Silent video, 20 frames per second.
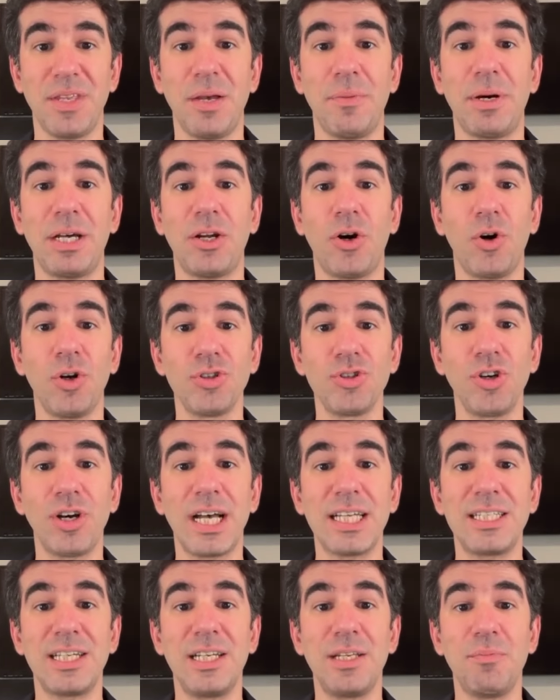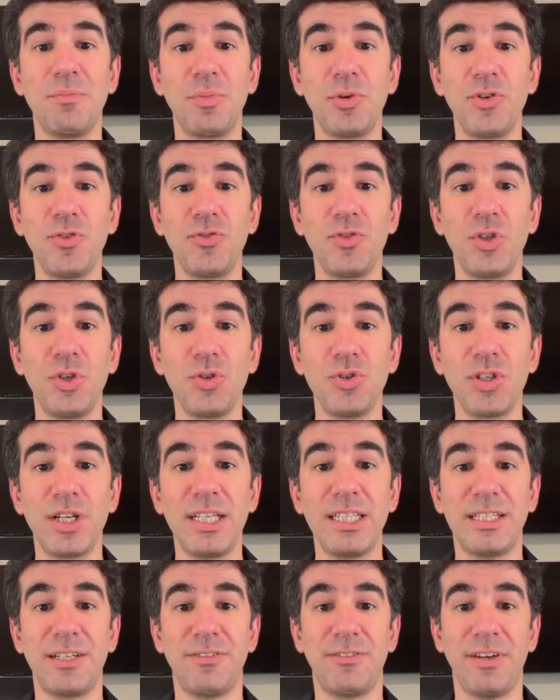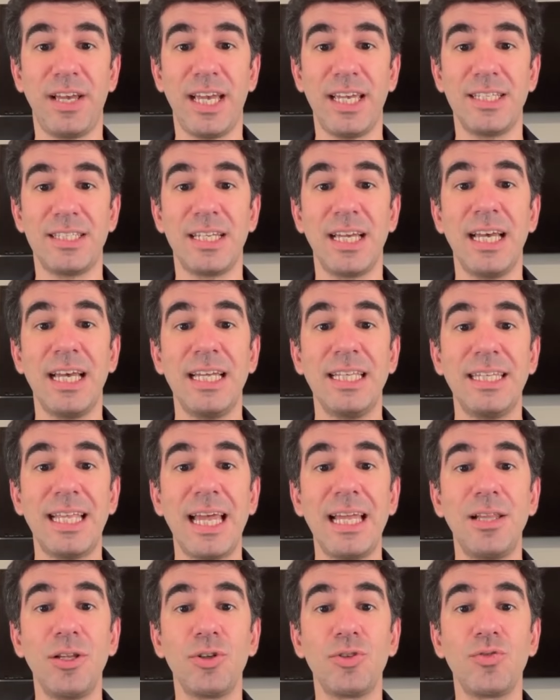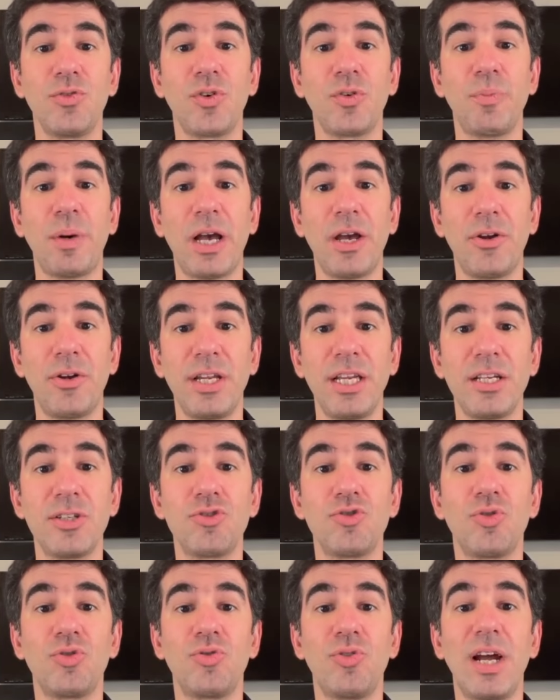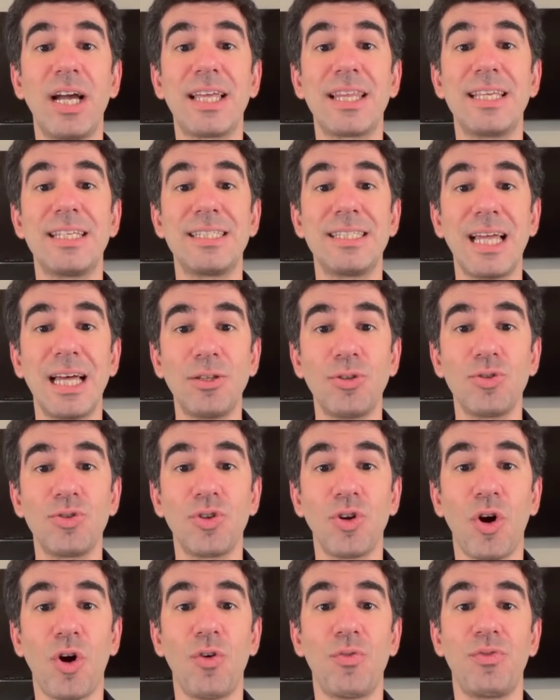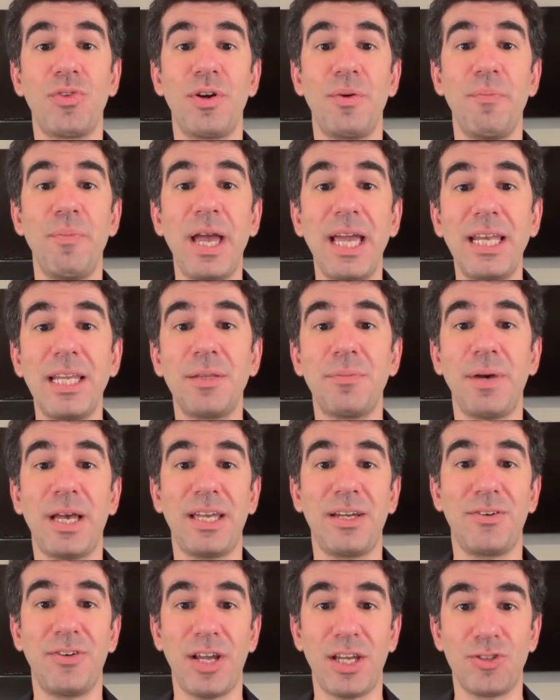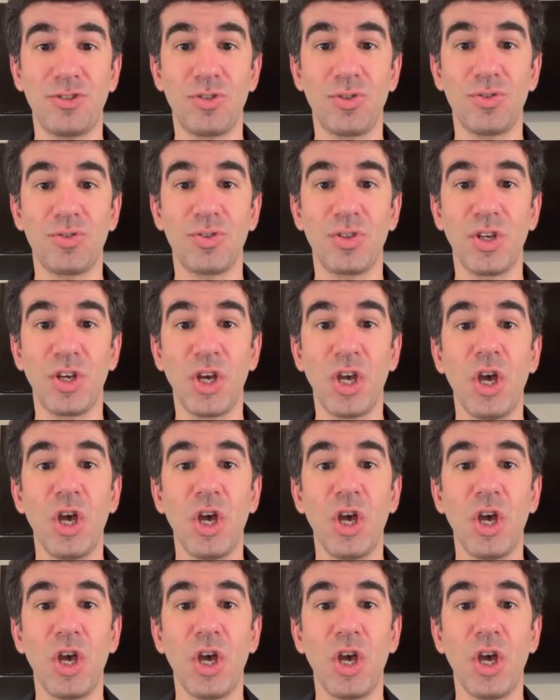but also has an improved user interface tailored for pioneers to track the status of their mainnet migrations,